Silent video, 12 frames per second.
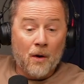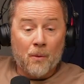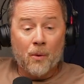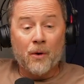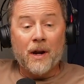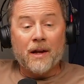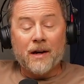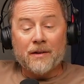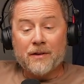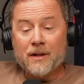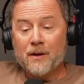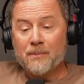Well, and
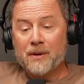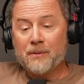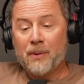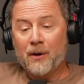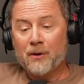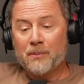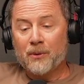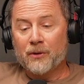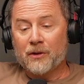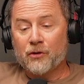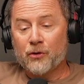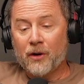I think a big part of
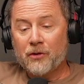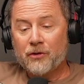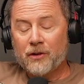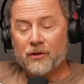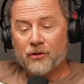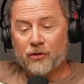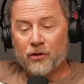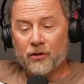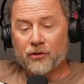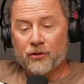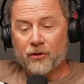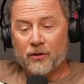building trust is
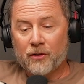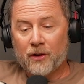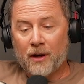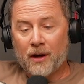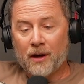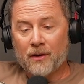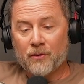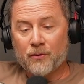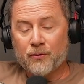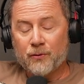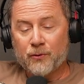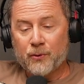just
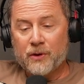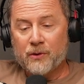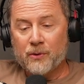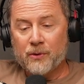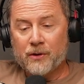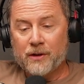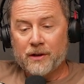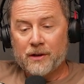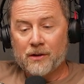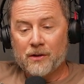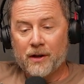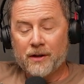
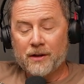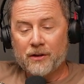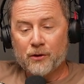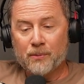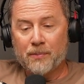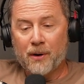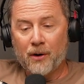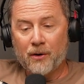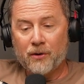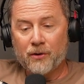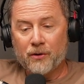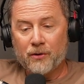frequently letting your
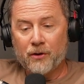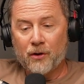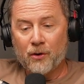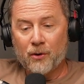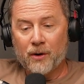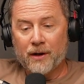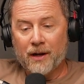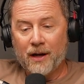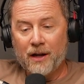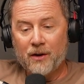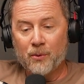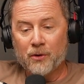partner know, like,
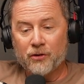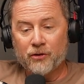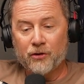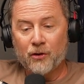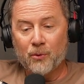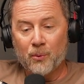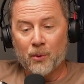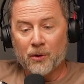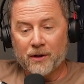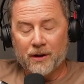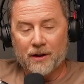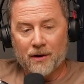hey, we're still
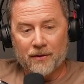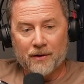working on